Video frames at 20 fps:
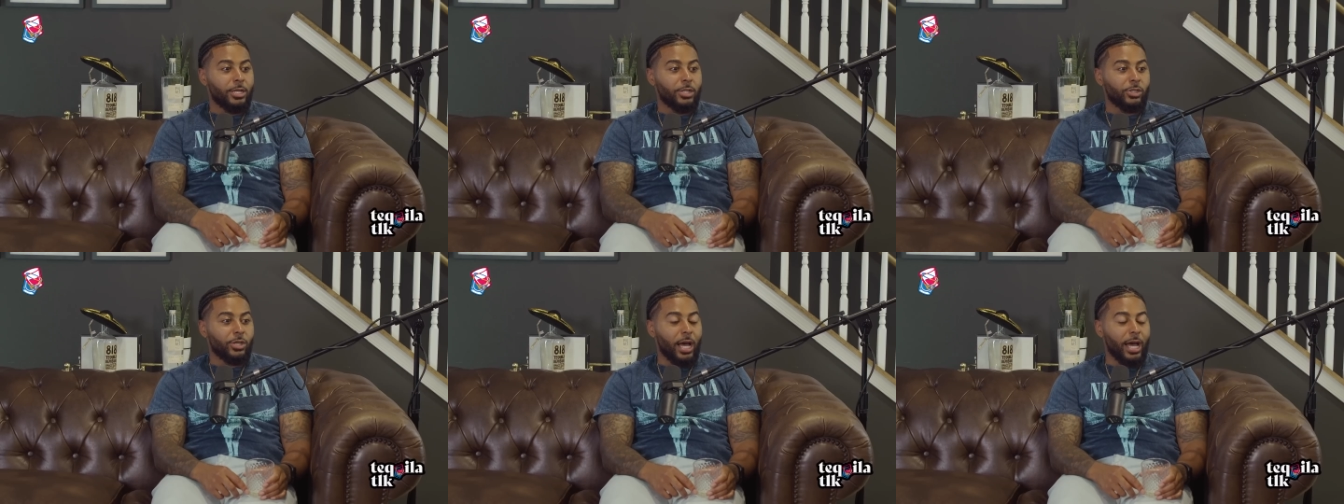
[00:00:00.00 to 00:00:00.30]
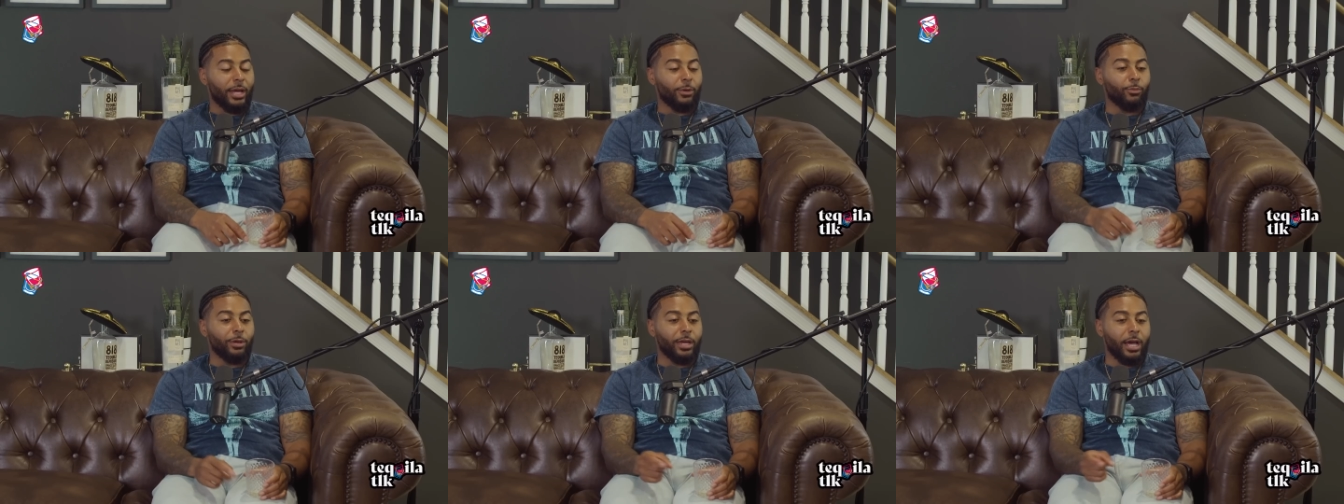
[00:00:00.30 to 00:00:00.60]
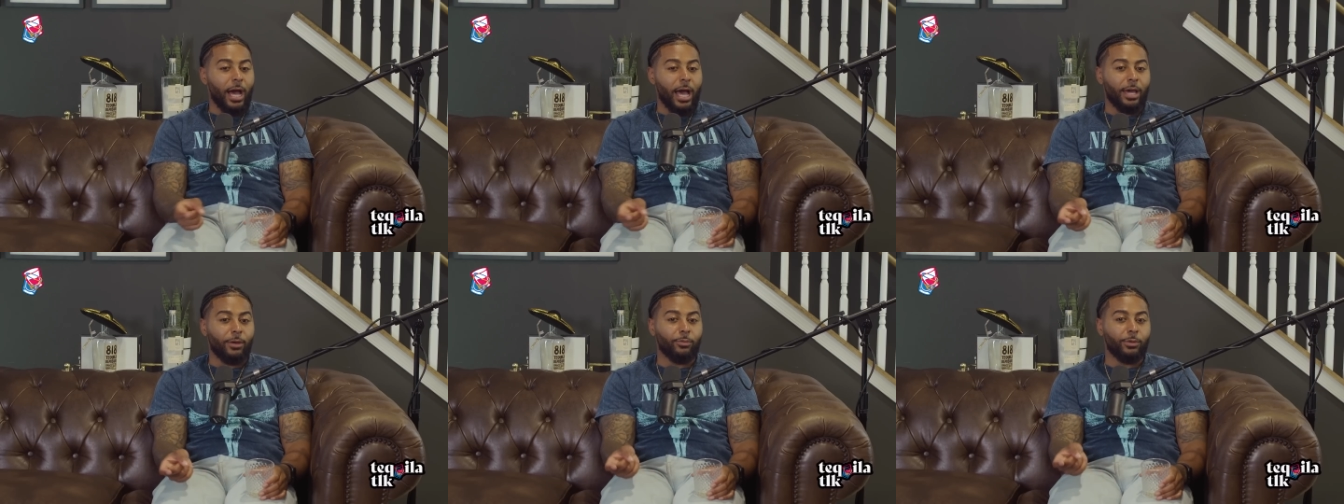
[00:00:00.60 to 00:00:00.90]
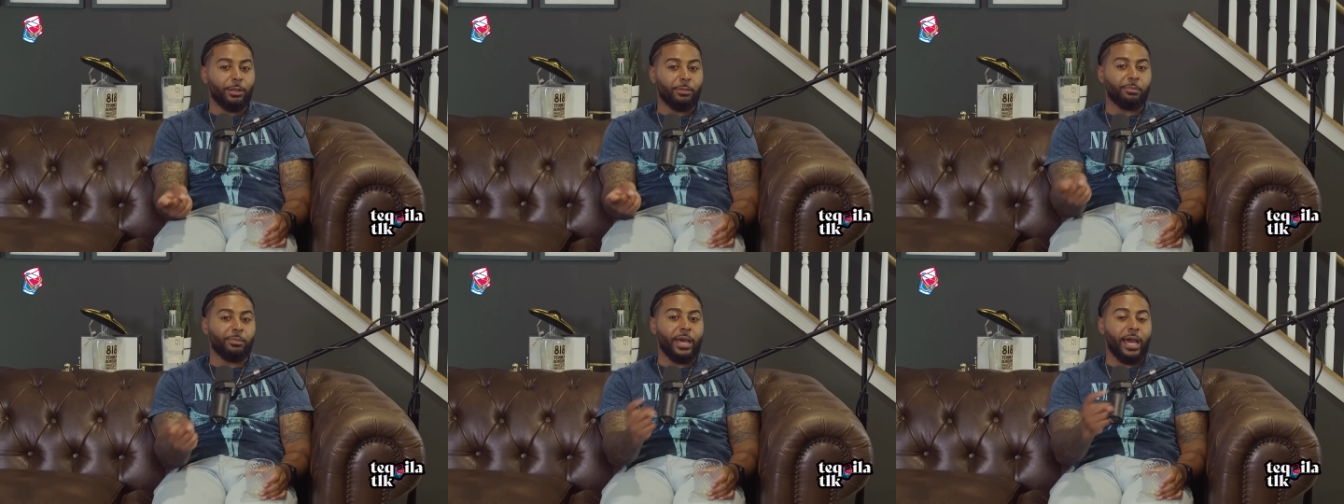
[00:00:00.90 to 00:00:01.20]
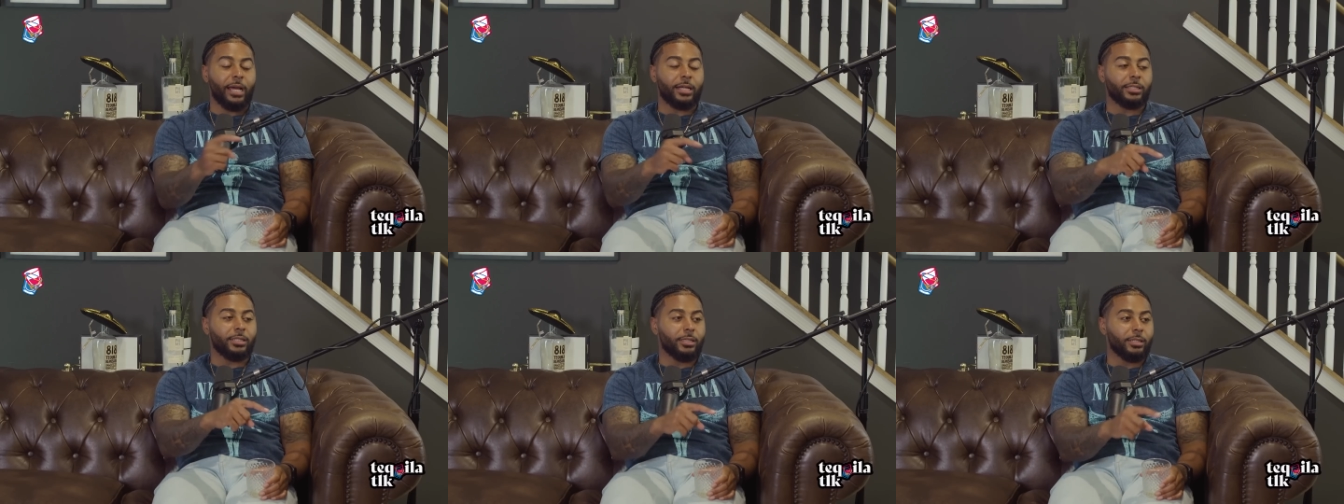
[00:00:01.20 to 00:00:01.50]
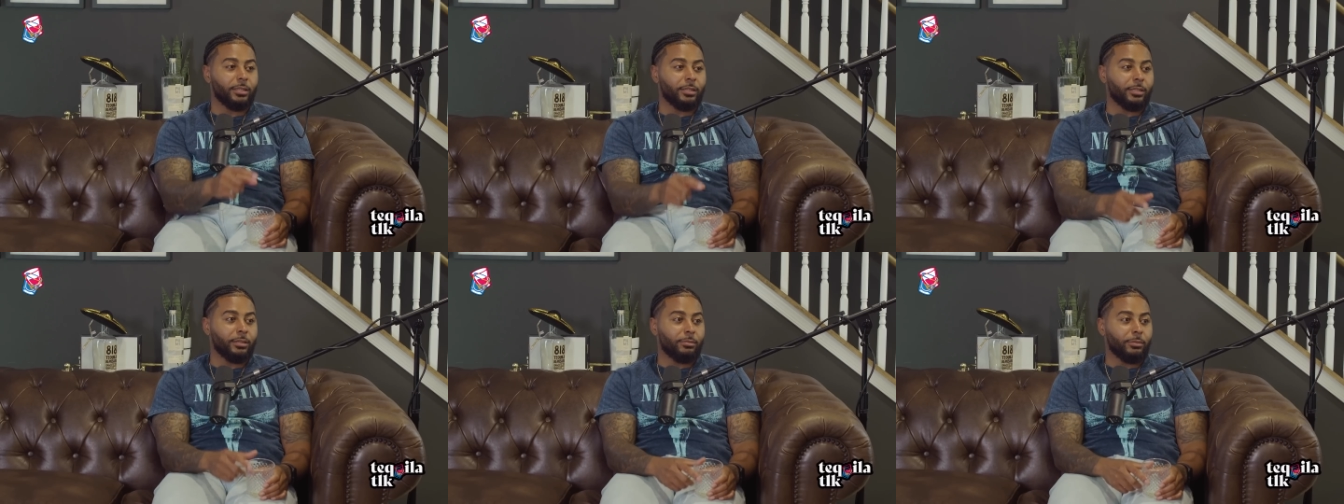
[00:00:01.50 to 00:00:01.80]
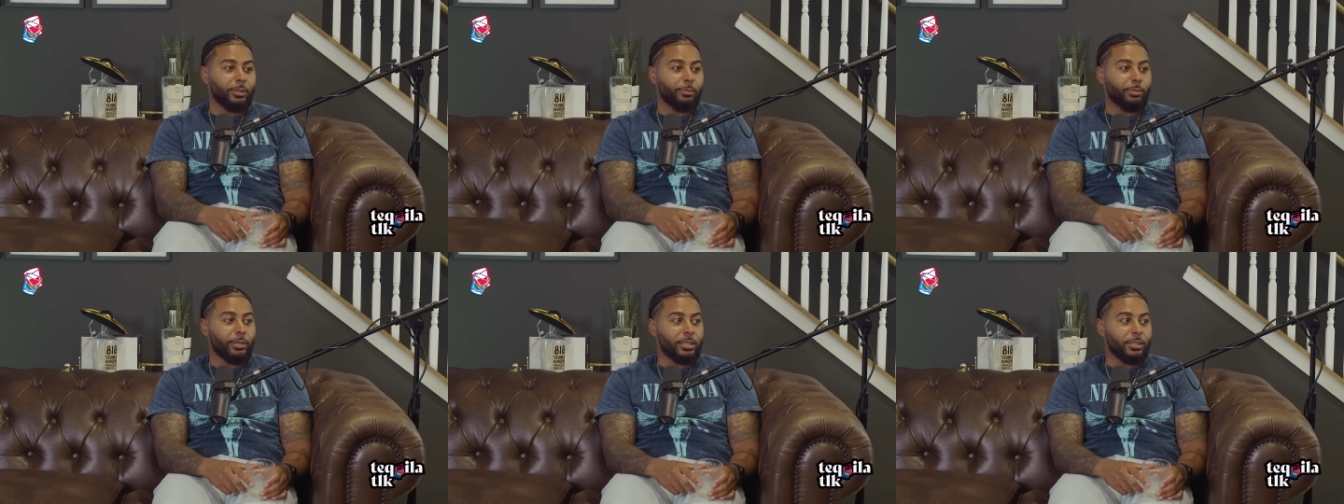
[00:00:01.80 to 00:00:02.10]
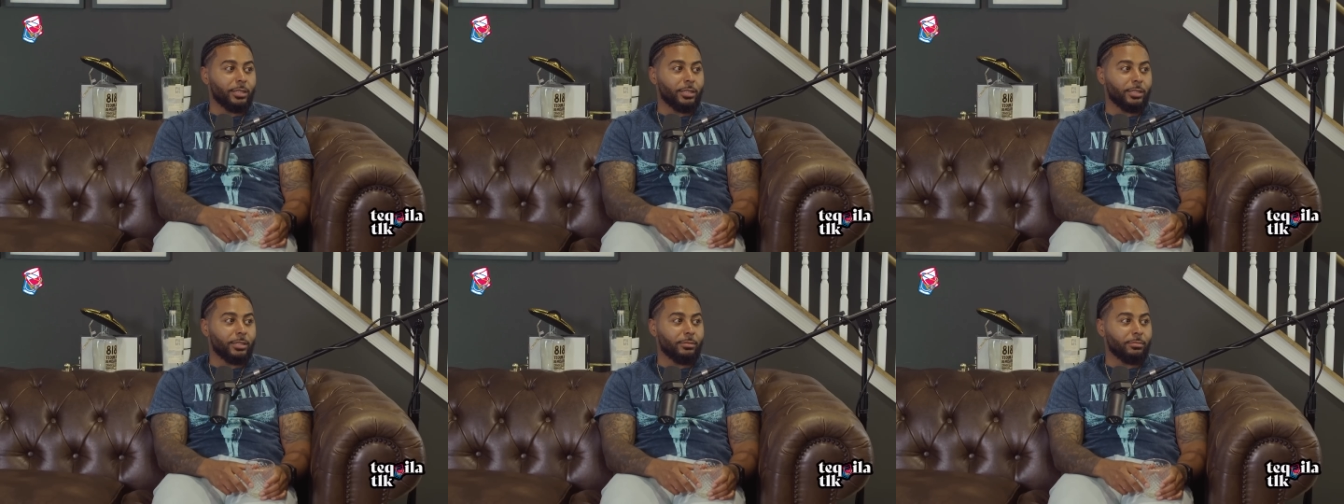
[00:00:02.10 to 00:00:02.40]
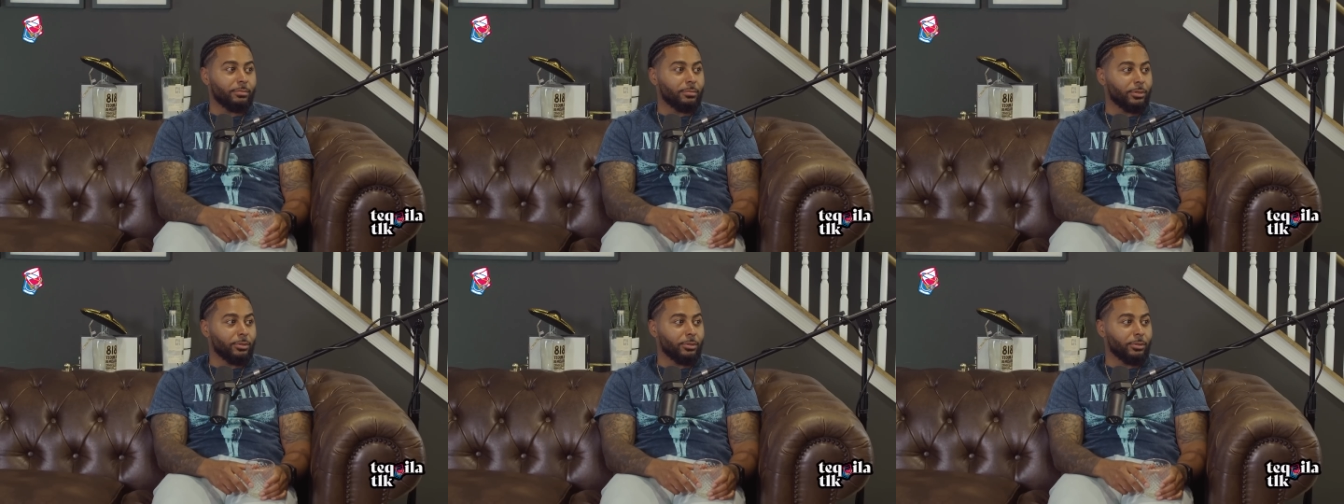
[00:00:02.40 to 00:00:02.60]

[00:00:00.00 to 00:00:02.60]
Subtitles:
So I went back to the business